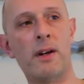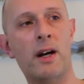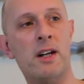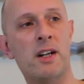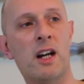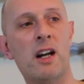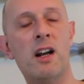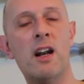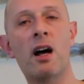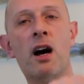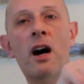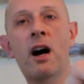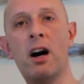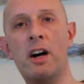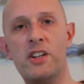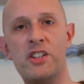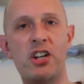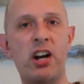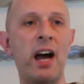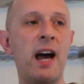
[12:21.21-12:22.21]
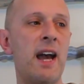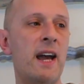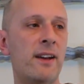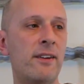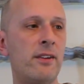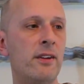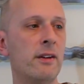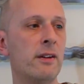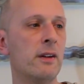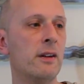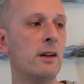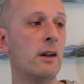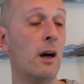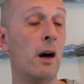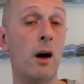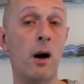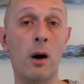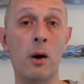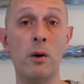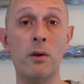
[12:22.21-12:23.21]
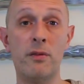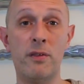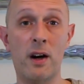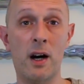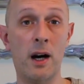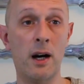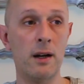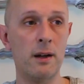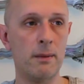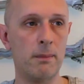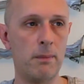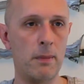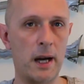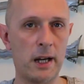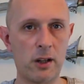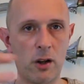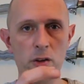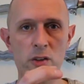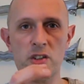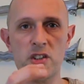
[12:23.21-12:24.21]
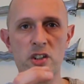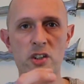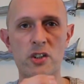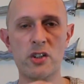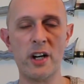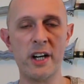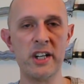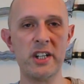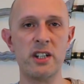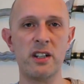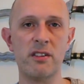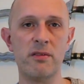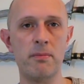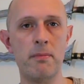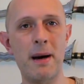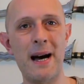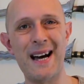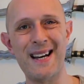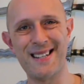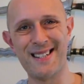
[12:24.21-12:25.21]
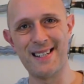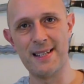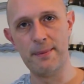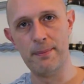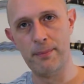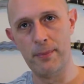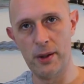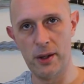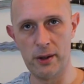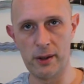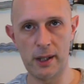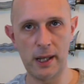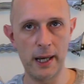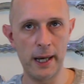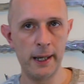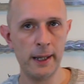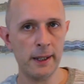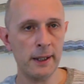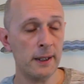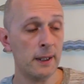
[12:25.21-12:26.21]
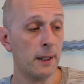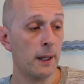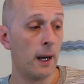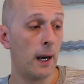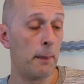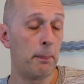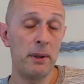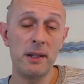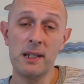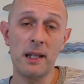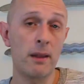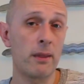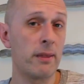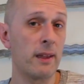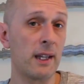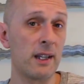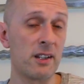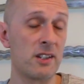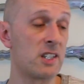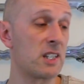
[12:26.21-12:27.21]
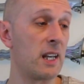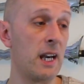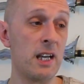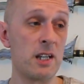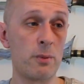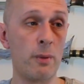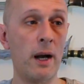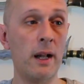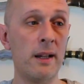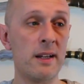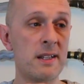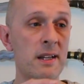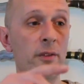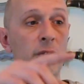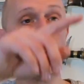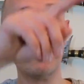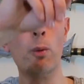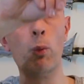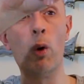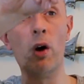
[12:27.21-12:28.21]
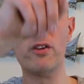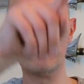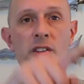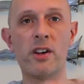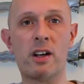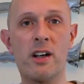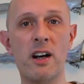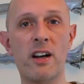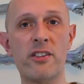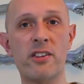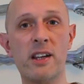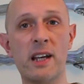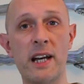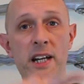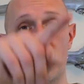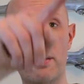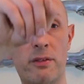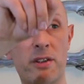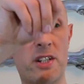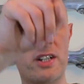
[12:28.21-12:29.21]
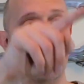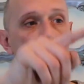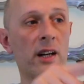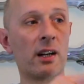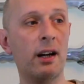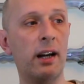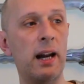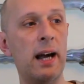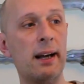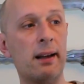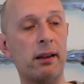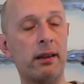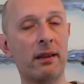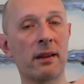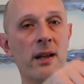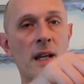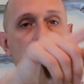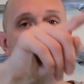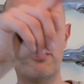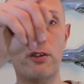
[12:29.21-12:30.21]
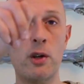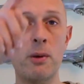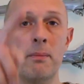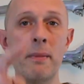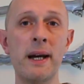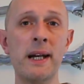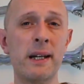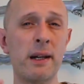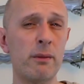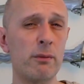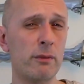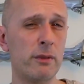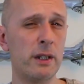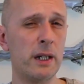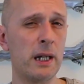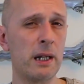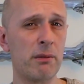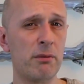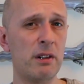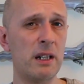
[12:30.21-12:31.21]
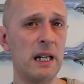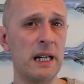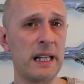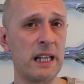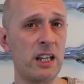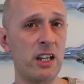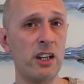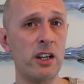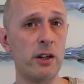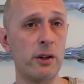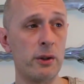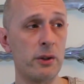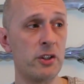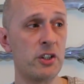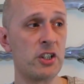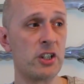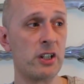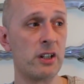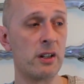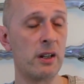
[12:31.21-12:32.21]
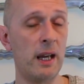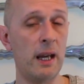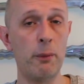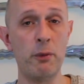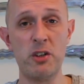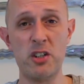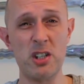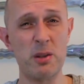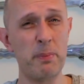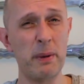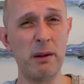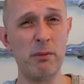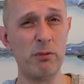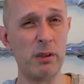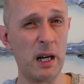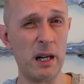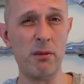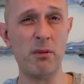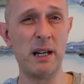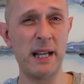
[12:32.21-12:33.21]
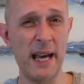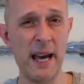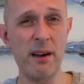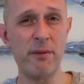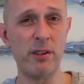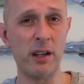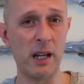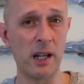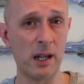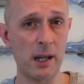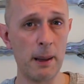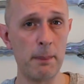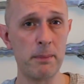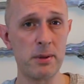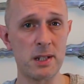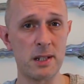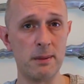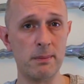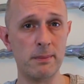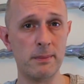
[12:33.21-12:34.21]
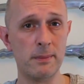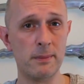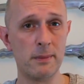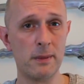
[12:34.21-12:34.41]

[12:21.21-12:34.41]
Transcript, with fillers: and a large head over a concentration of mass okay? Uh, but the other thing I'd say as well is if you want a cutting edge of a certain length, if you made it really, really huge, it would just be really, really heavy and cumbersome.